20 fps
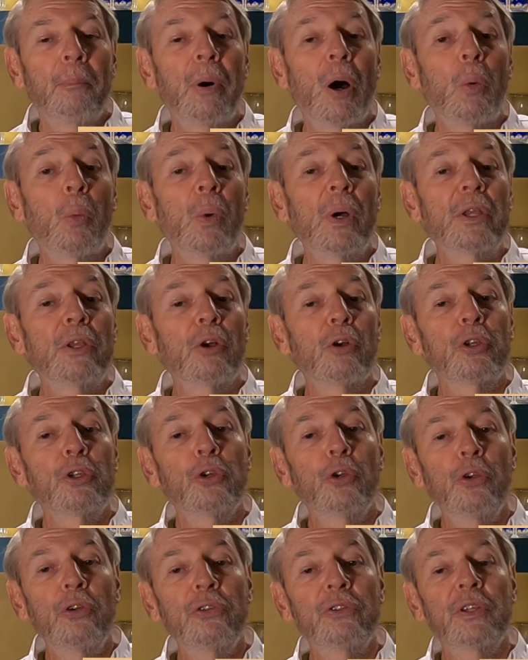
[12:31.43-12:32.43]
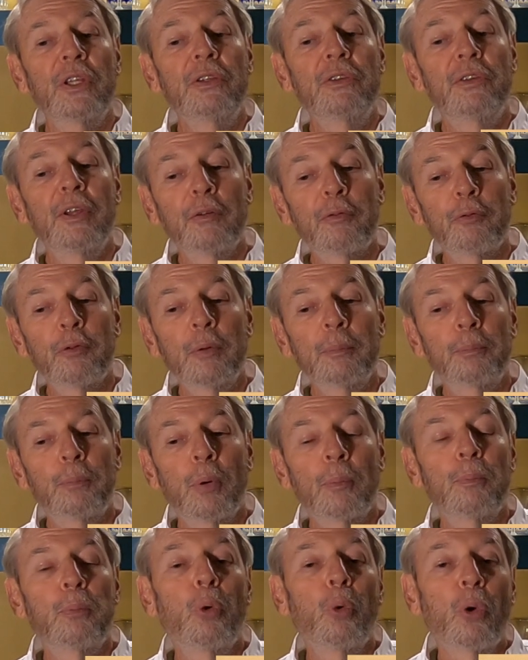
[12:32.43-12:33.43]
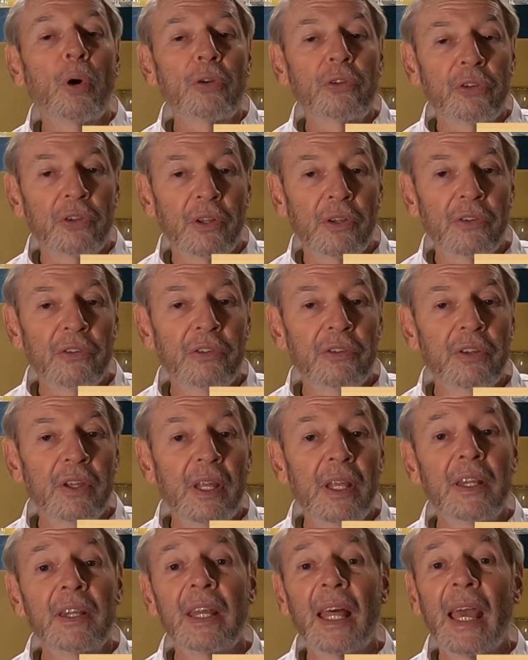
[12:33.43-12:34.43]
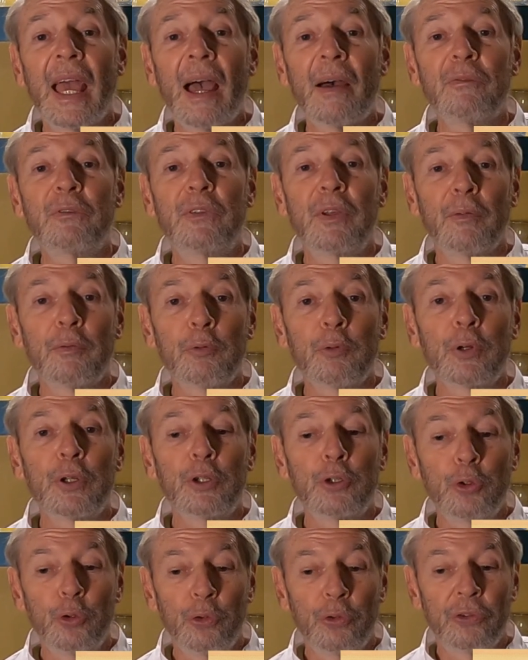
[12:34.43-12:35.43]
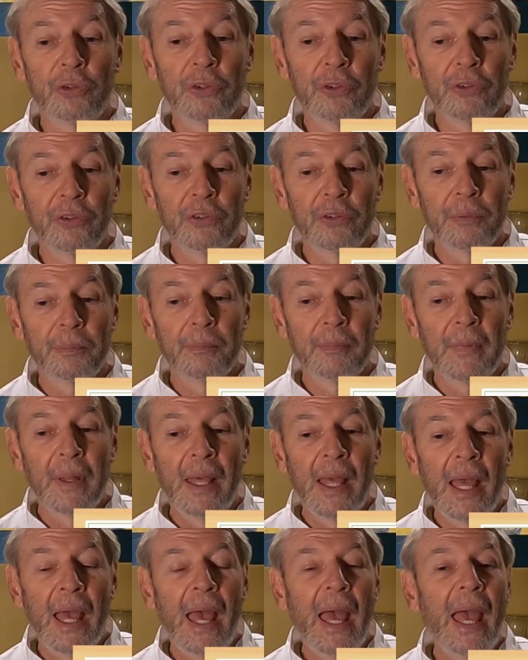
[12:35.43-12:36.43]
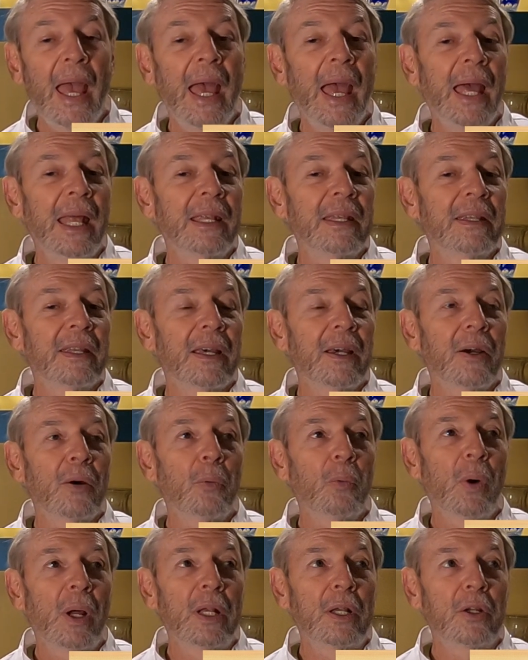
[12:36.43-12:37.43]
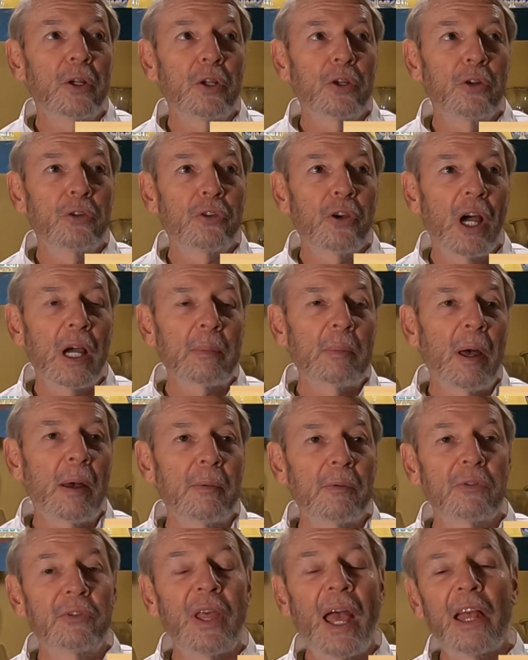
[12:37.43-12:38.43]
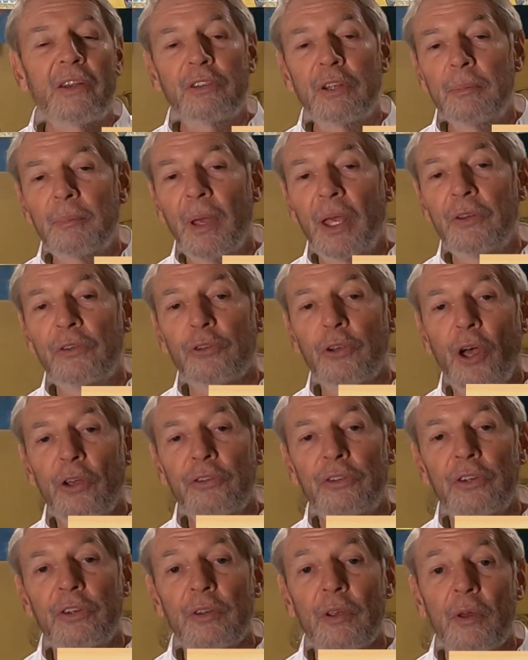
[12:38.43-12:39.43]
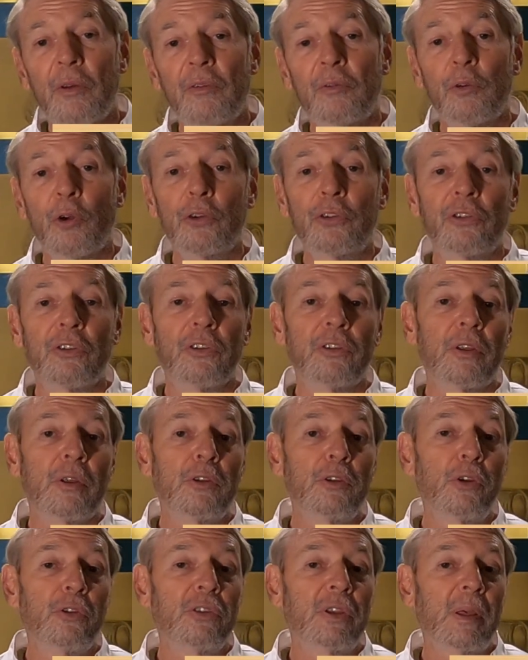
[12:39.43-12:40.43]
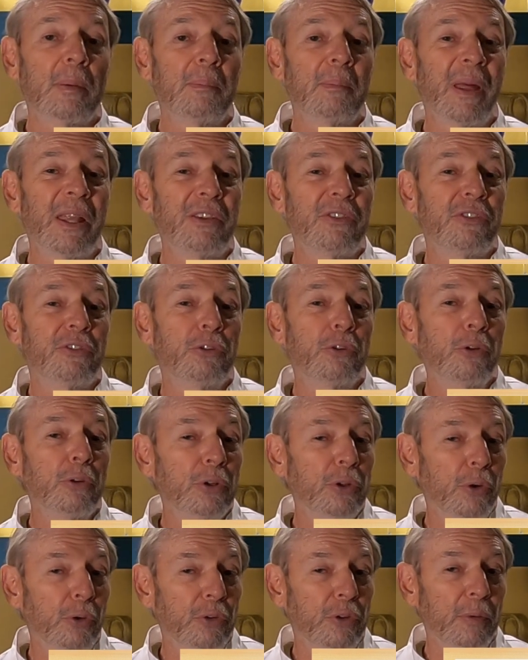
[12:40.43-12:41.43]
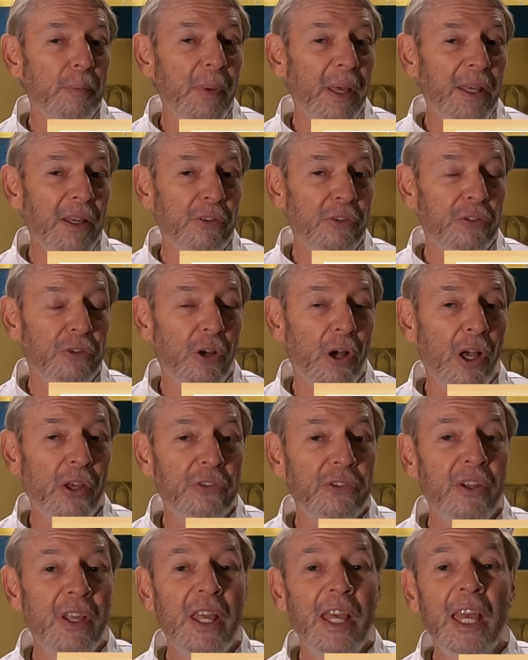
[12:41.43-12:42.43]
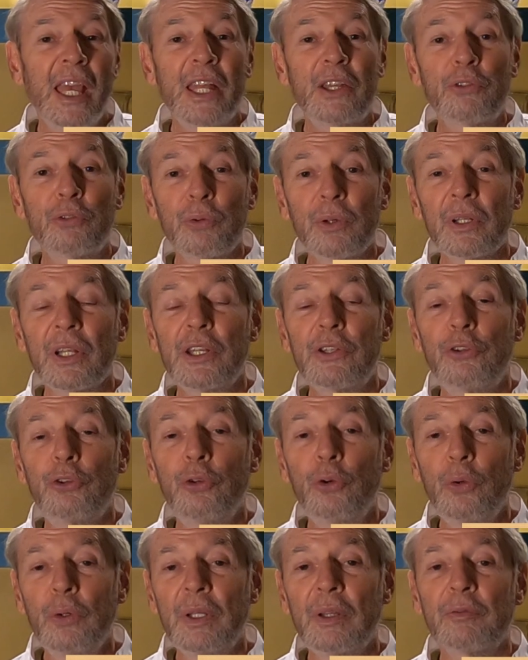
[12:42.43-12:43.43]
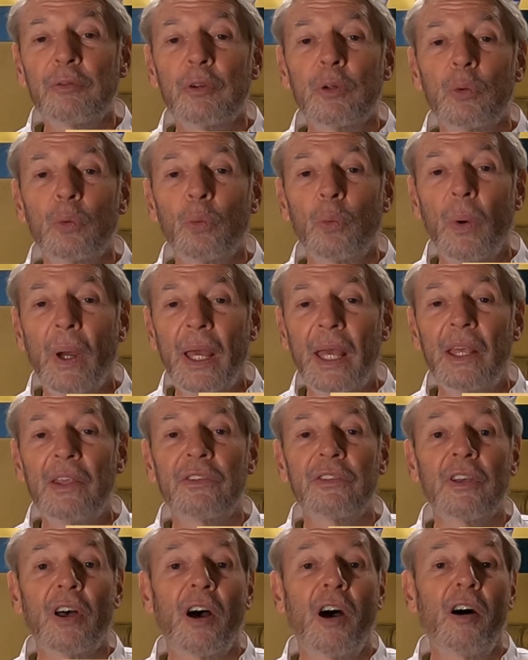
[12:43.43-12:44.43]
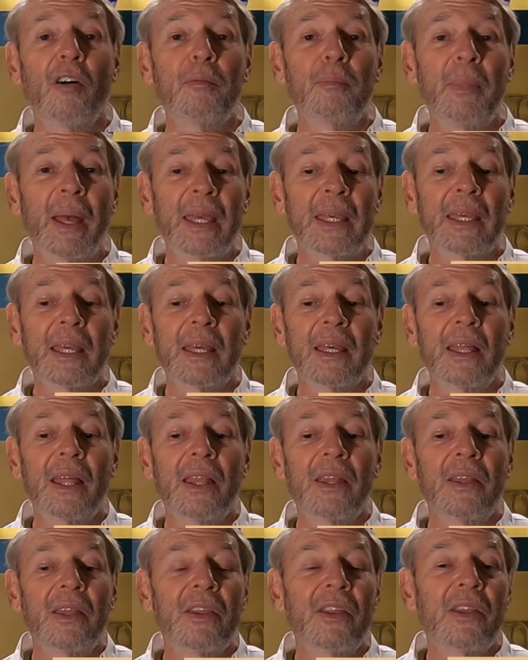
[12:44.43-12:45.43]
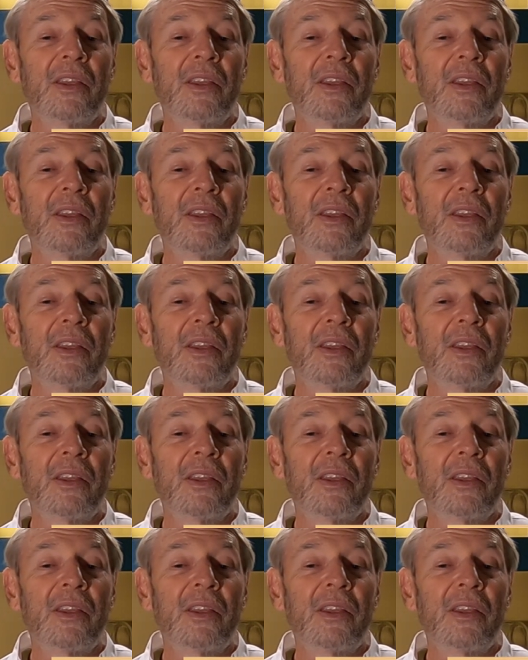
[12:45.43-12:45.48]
But when they're used in different proportions, they have different uses. And when you talk about dashi based sauces versus using mentsuyu to make a sauce, it's really two different ways of making